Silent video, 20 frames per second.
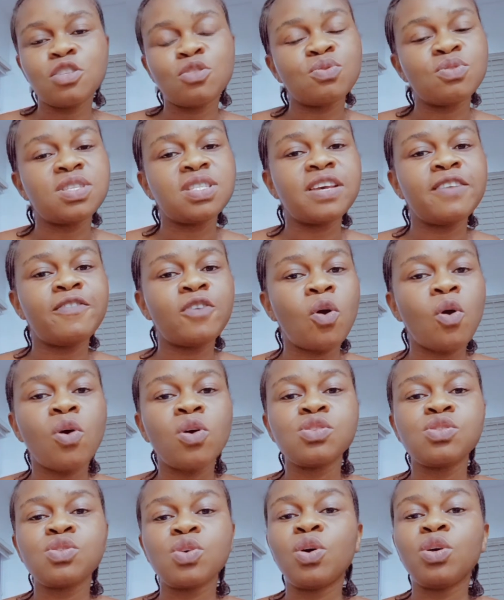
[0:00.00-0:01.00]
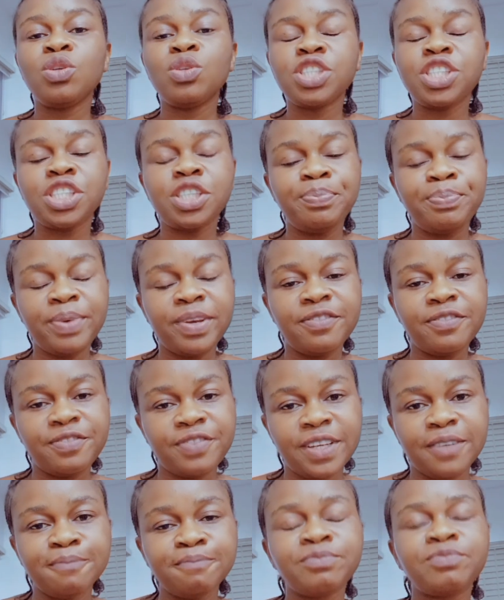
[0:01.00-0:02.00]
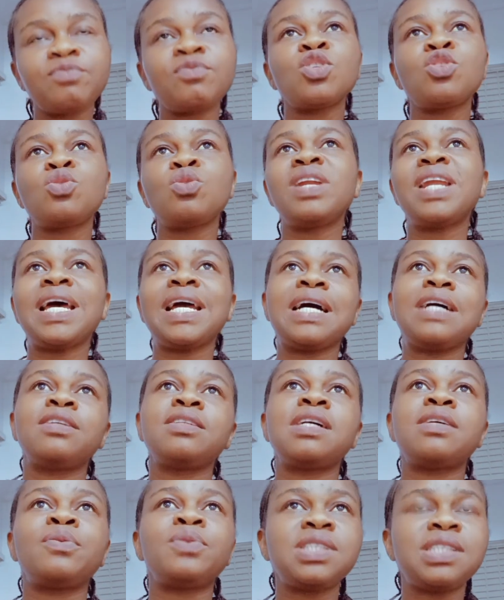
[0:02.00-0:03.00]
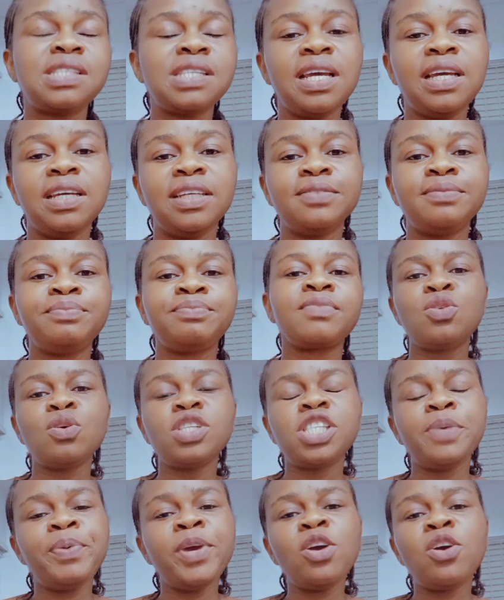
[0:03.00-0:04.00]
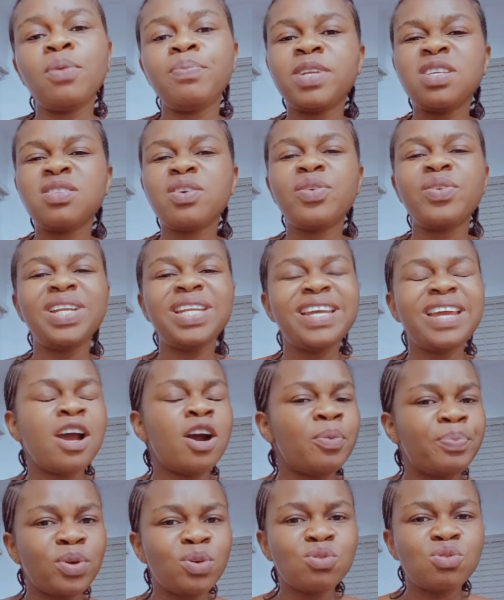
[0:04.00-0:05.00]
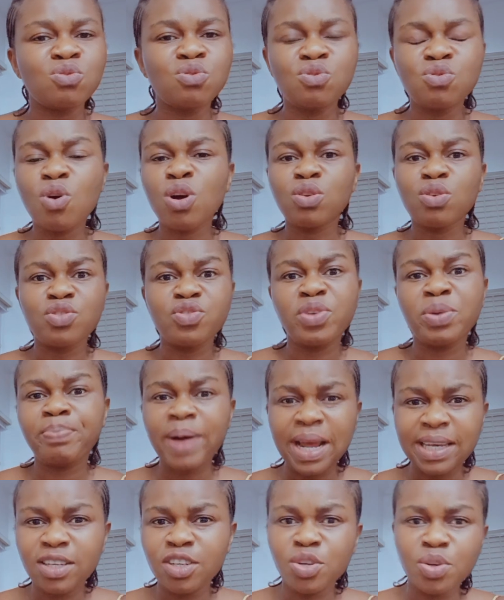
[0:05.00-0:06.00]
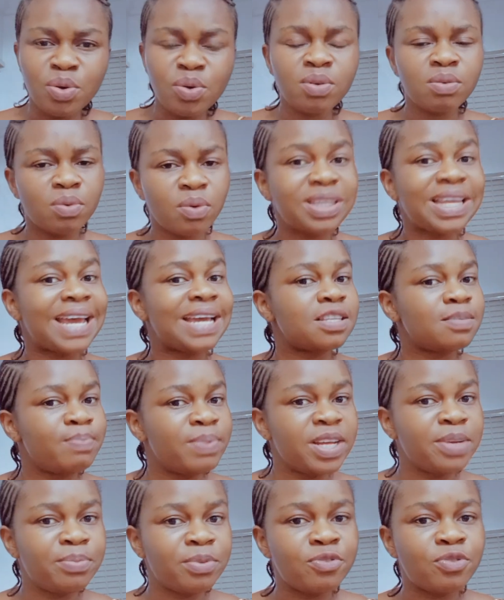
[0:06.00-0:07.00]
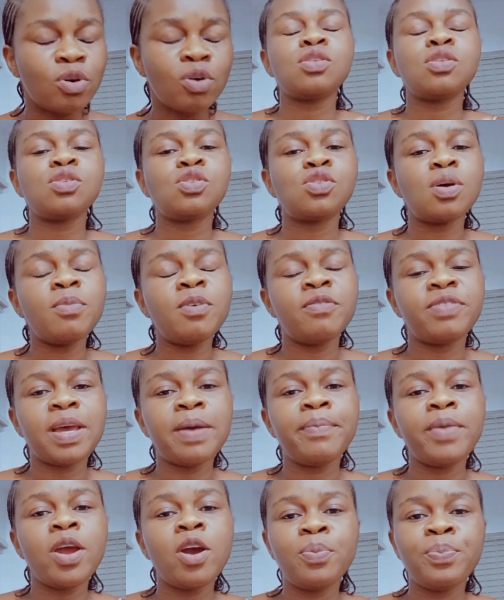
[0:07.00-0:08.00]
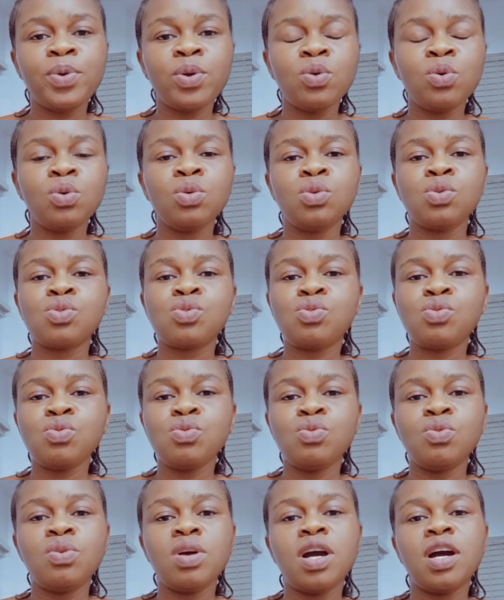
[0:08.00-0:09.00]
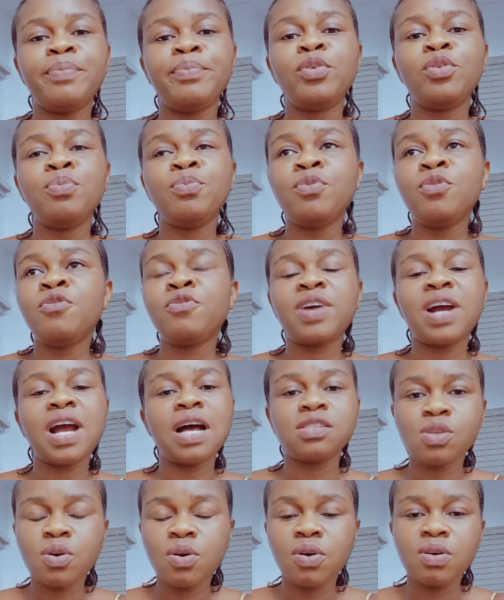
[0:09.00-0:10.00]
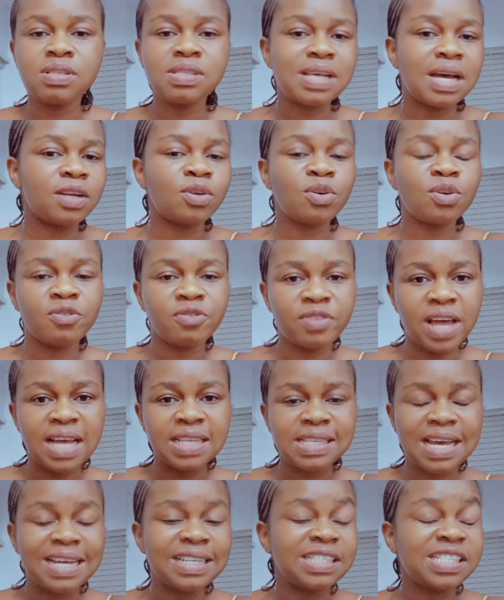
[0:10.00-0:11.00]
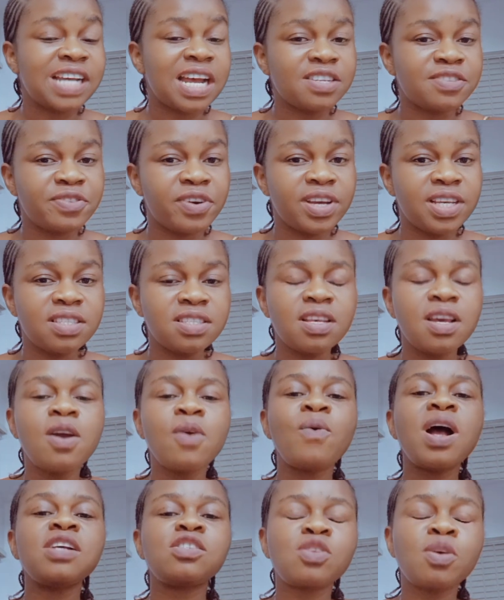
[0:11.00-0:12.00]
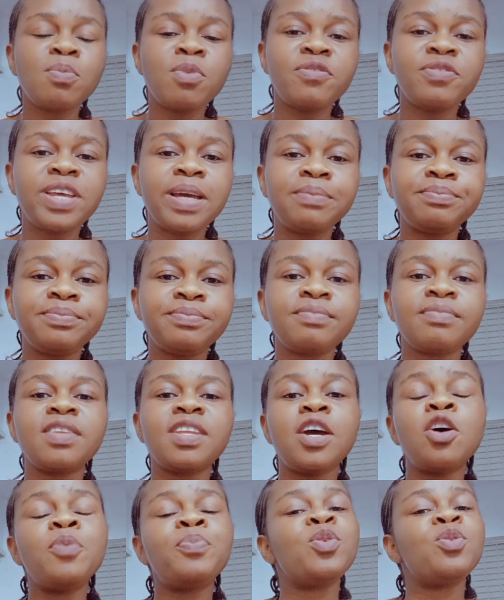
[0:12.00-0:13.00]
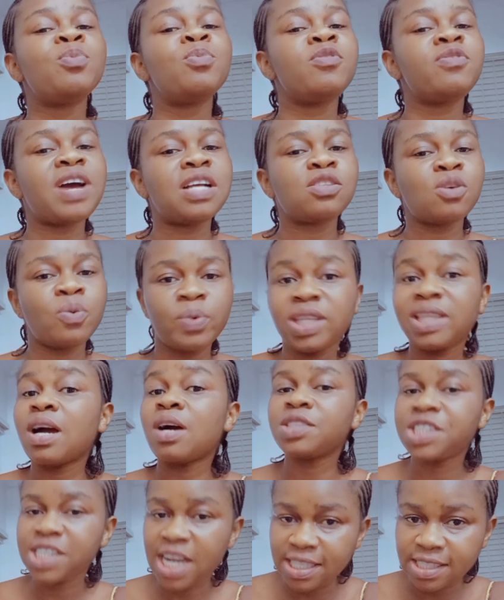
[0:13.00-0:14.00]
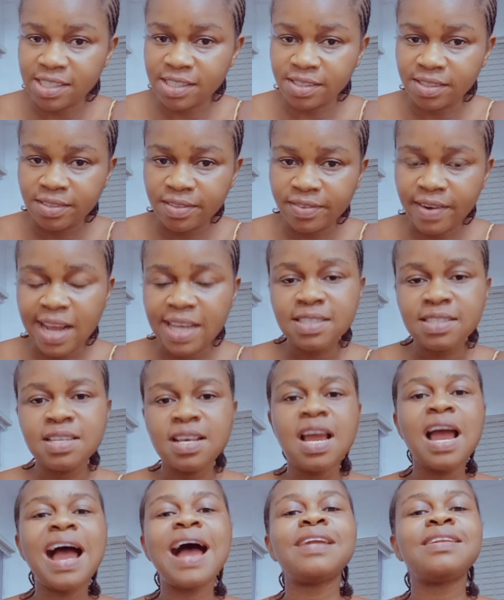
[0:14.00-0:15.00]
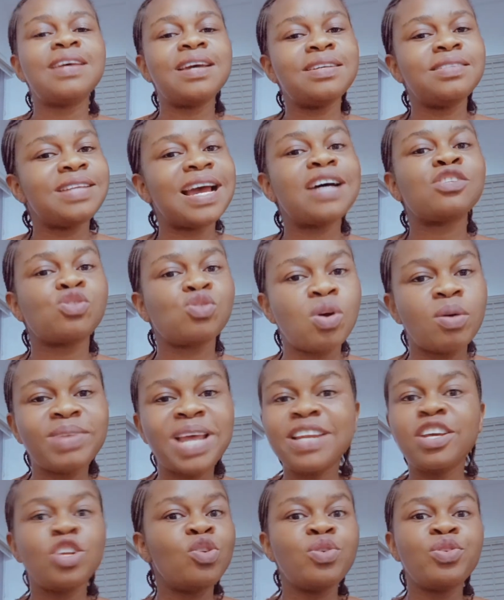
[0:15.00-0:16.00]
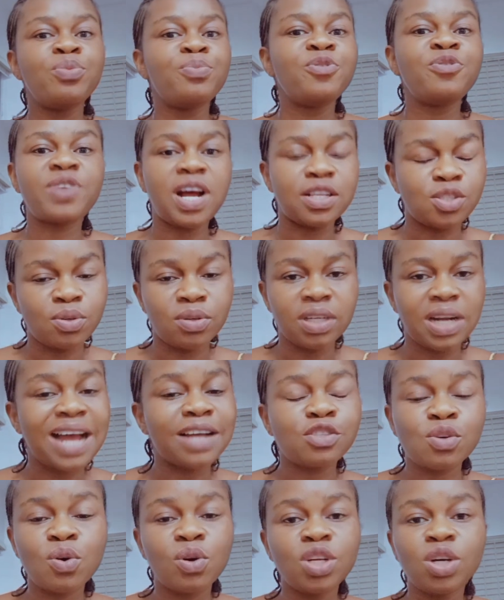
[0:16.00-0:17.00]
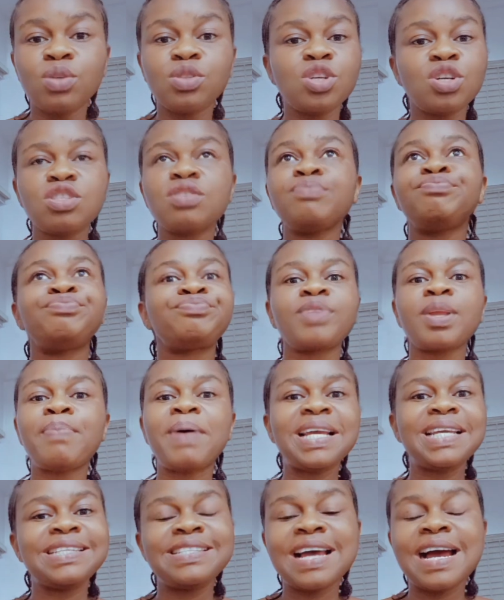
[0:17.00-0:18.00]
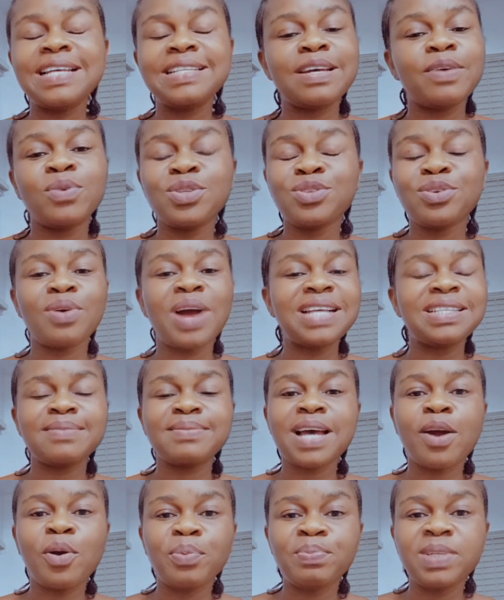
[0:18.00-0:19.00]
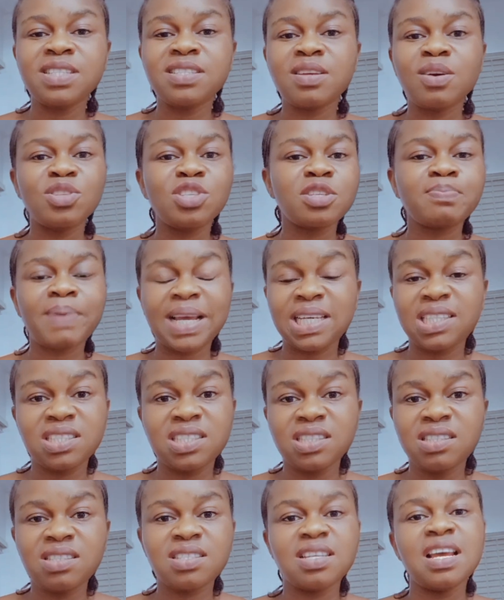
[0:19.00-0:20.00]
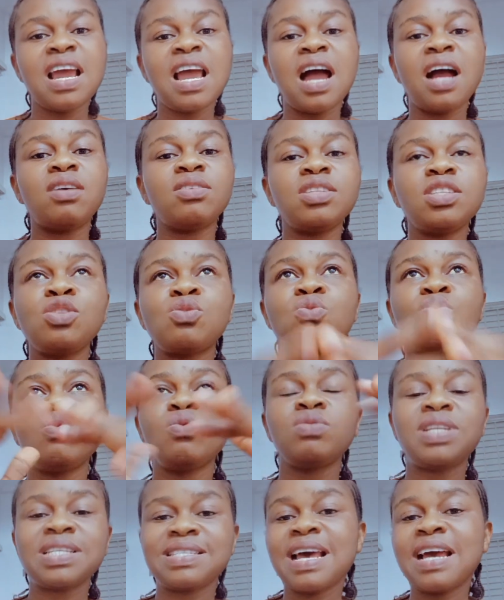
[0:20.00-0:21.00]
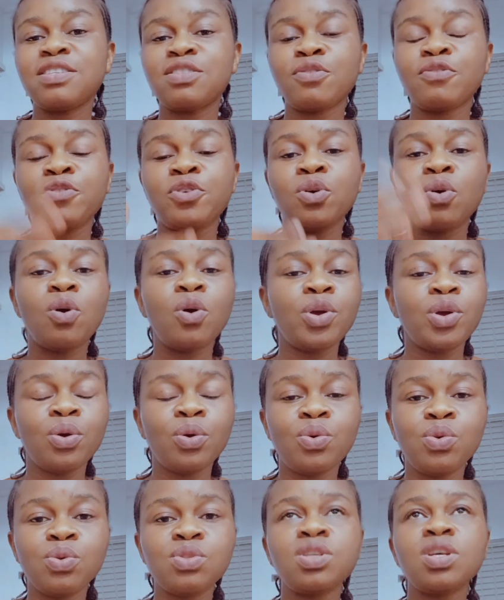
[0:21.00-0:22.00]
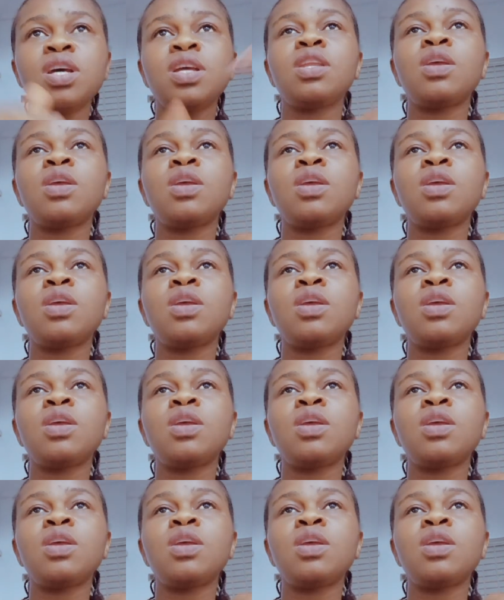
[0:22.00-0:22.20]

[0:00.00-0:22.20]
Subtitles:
To save cost on your shipping fee. So like I was saying, so shipping companies don't really help you to do all those repacking, what I explained before. Some of them help you to remove cartons and all of that, and they charge for it. While some of them, they help you remove carton without charging, right? And then there are some that they don't remove carton at all. They'll just package the item. Once your items are complete, they'll just package it according to the size of all your goods.